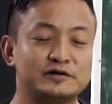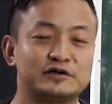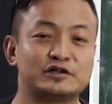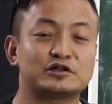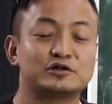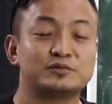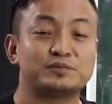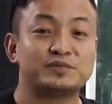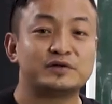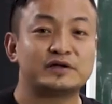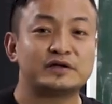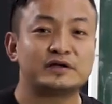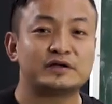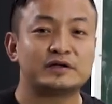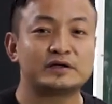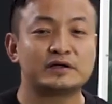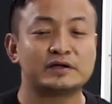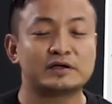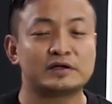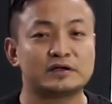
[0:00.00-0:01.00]
it'll
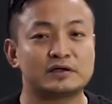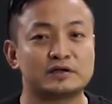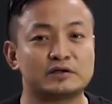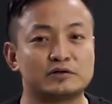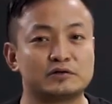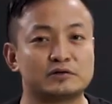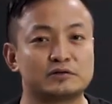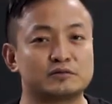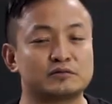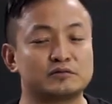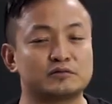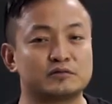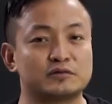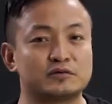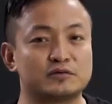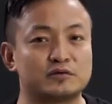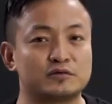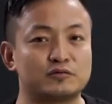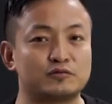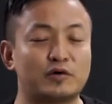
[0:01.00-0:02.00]
be,
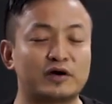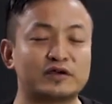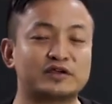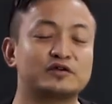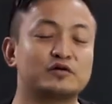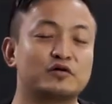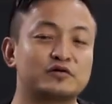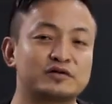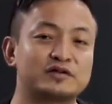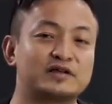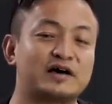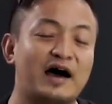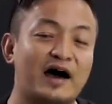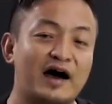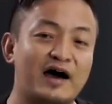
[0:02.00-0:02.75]
walking on the